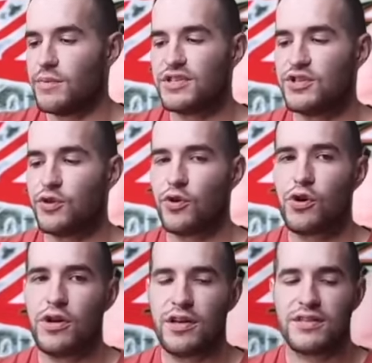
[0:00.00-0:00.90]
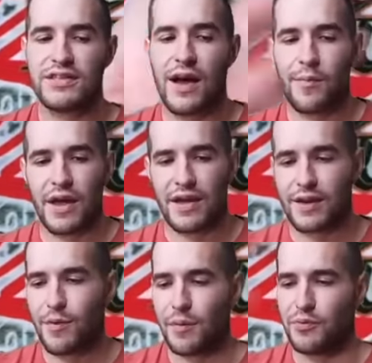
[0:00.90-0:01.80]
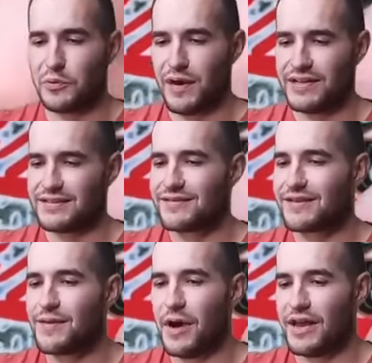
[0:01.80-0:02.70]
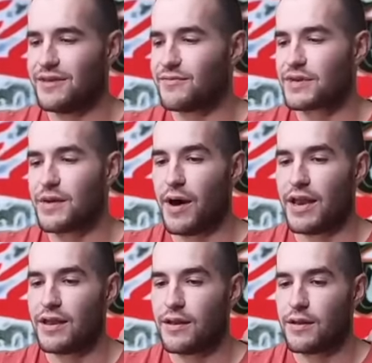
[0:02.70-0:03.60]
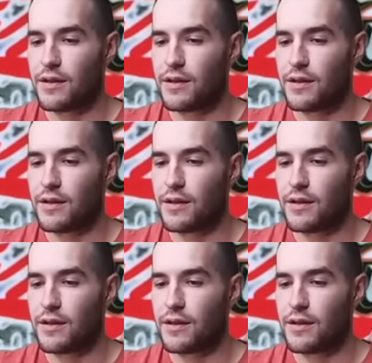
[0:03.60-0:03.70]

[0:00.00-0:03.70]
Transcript: Mizure Azame. Come on, Blue Eyes. Come on. Come on.